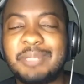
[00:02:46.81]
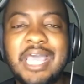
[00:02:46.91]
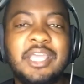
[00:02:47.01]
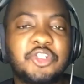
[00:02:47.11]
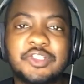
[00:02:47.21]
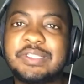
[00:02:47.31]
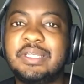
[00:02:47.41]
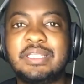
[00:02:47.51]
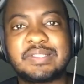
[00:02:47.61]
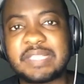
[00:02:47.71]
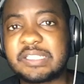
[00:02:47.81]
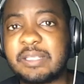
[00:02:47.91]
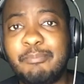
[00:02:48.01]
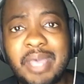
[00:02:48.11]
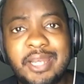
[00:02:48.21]
I'm not interested in
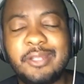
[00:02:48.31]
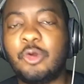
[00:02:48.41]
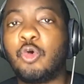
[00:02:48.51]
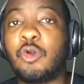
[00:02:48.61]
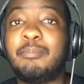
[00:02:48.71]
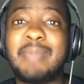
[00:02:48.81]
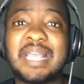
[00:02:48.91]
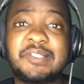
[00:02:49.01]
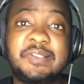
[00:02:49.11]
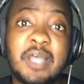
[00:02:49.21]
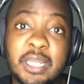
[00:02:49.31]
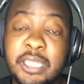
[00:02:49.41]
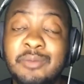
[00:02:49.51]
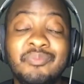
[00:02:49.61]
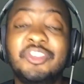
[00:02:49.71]
Stetson Bennett or Max
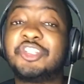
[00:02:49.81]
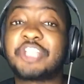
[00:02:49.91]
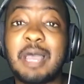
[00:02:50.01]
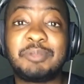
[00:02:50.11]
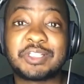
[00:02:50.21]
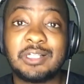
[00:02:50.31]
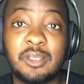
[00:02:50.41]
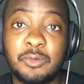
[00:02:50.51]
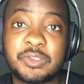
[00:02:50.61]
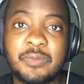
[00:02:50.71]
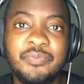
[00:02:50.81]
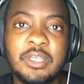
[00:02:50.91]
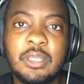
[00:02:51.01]
Duggan. The shop is closed.